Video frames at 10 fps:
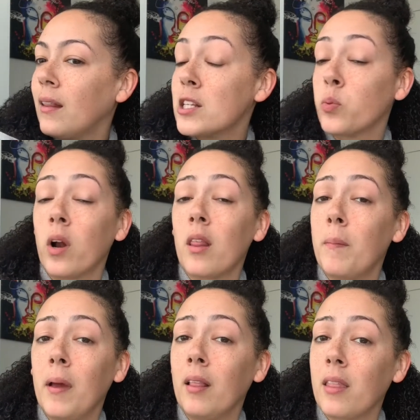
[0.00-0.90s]
That's one of the
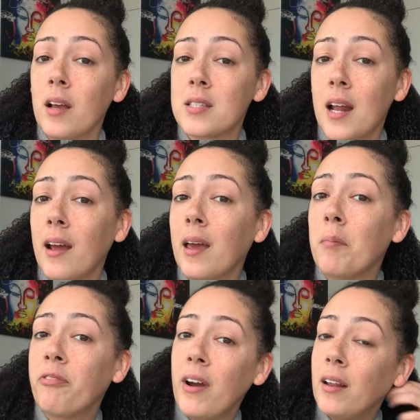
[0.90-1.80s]
main things that I
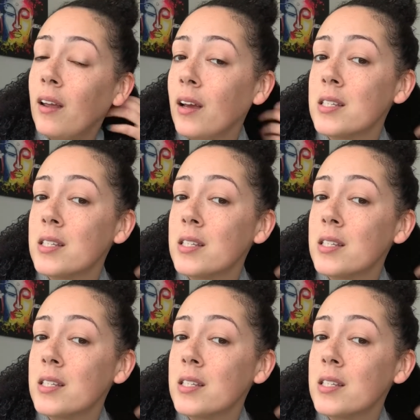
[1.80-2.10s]
kept finding